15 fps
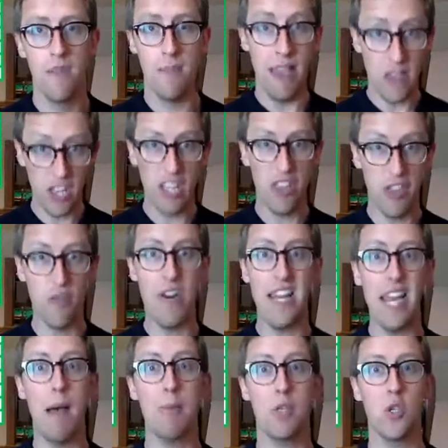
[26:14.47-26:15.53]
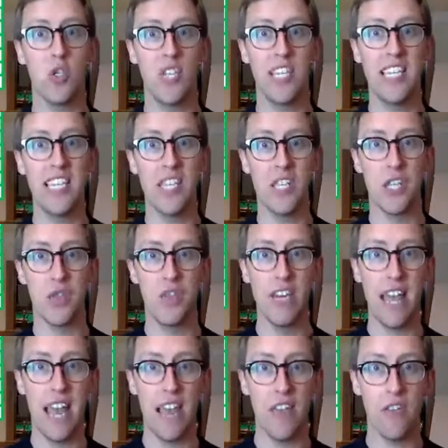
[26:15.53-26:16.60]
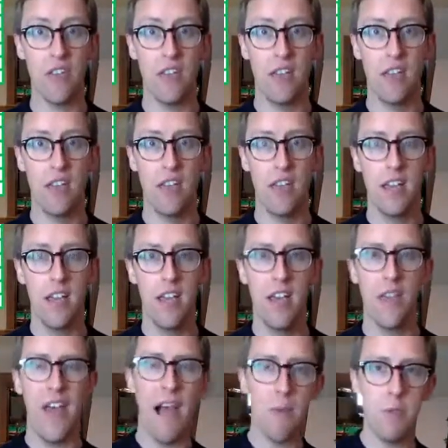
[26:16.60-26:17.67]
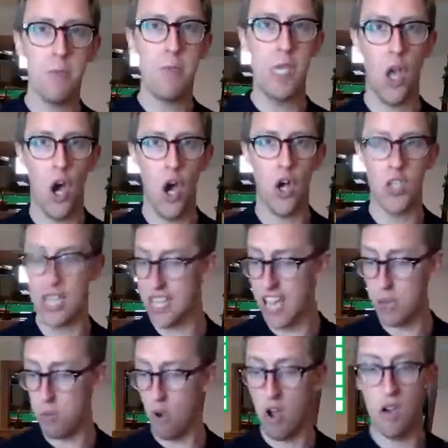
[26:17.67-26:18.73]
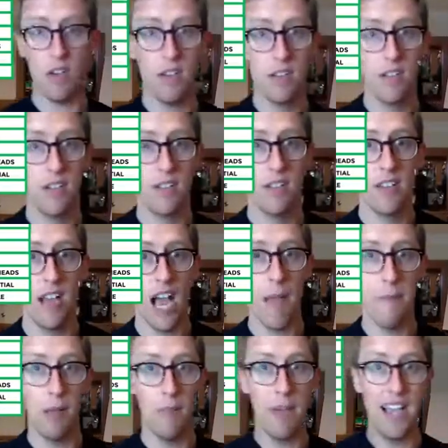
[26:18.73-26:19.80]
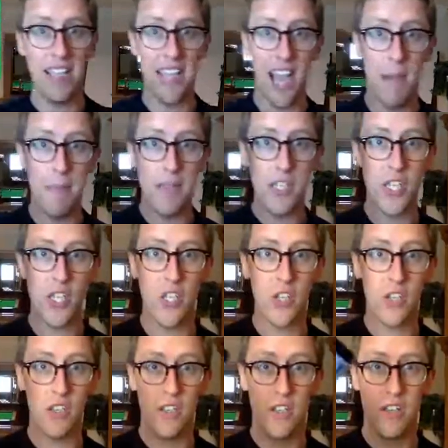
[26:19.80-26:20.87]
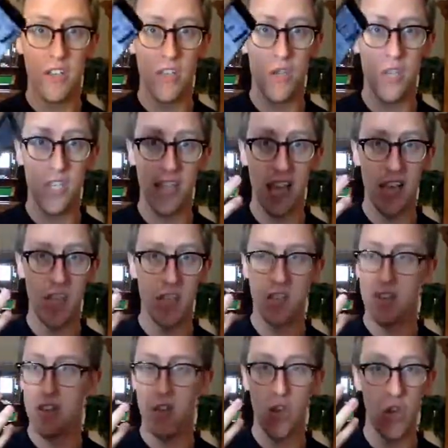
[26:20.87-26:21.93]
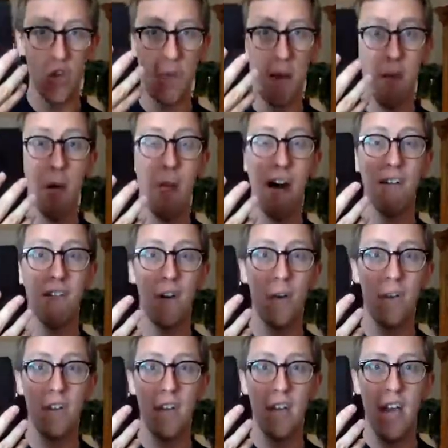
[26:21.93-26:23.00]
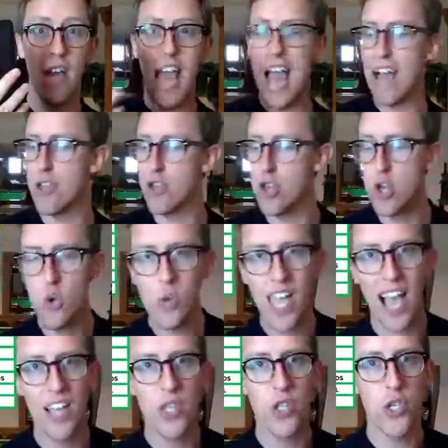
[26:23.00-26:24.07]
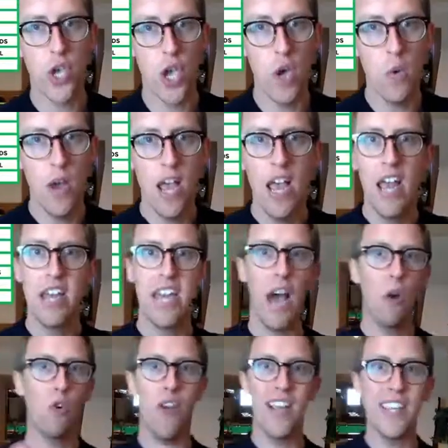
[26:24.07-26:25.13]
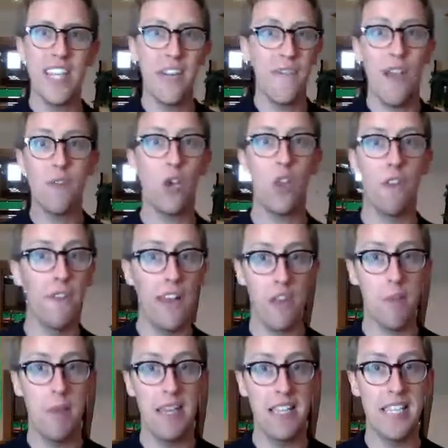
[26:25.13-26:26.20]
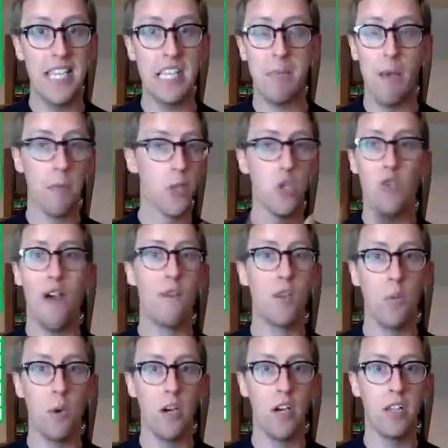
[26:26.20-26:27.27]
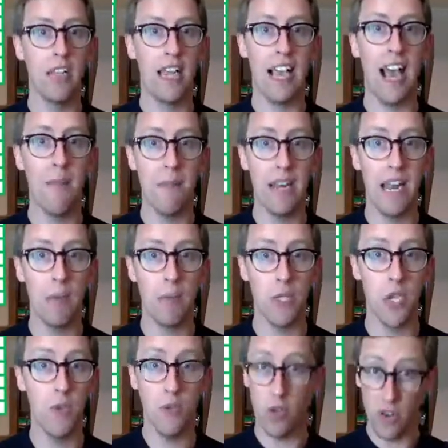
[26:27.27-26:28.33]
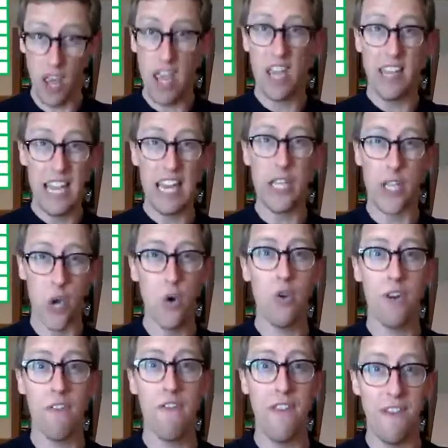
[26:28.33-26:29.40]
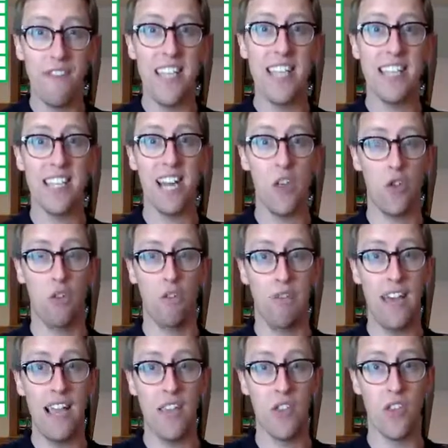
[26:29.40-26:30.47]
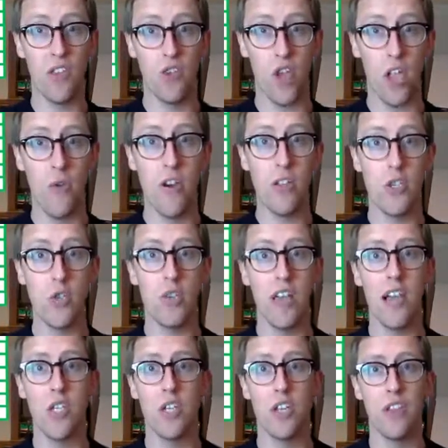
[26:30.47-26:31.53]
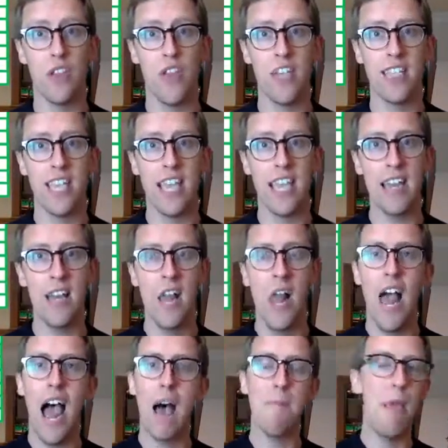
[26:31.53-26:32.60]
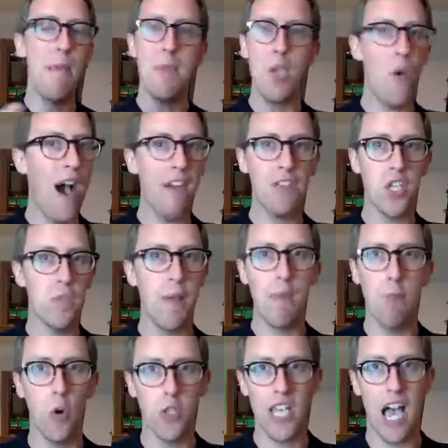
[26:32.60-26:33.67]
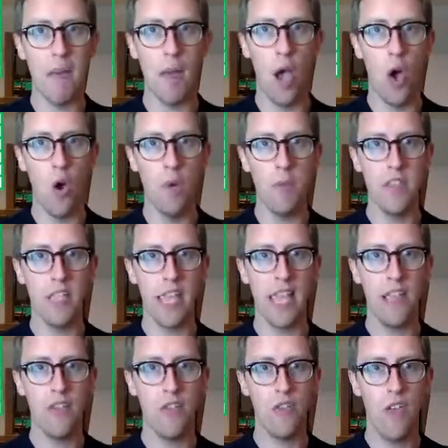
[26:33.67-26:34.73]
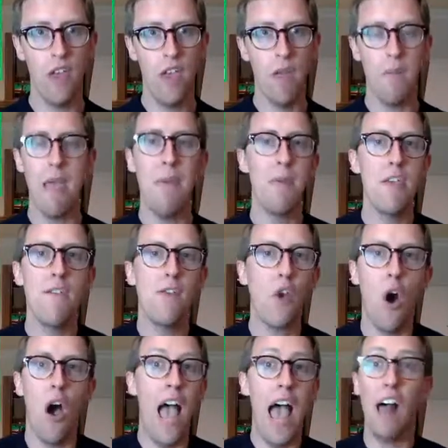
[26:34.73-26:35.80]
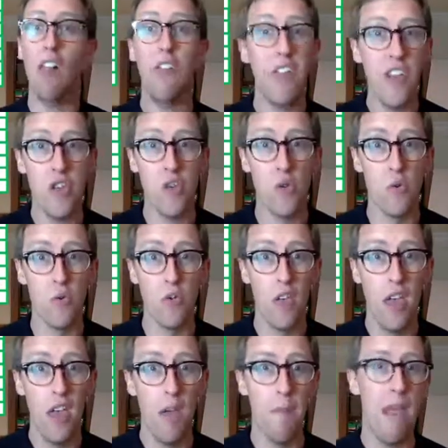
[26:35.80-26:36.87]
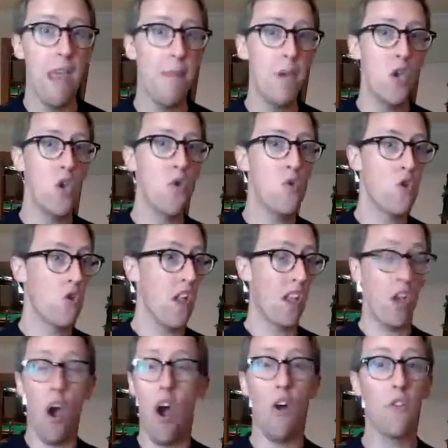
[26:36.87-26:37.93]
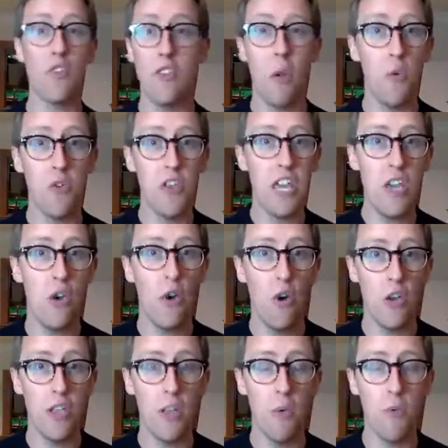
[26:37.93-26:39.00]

Basically 3 capital cities in 3 days. That was because, and guess what? I built my entire business using this, using my mobile phone. And you can too. Now, granted, if you haven't got the flexibility to be able to travel the world like I've been able to, I've done nearly 250 international flights since January 2013, and maybe you have to spend more time at home with your kids. Maybe you've got health issues. Maybe you just can't. You don't see your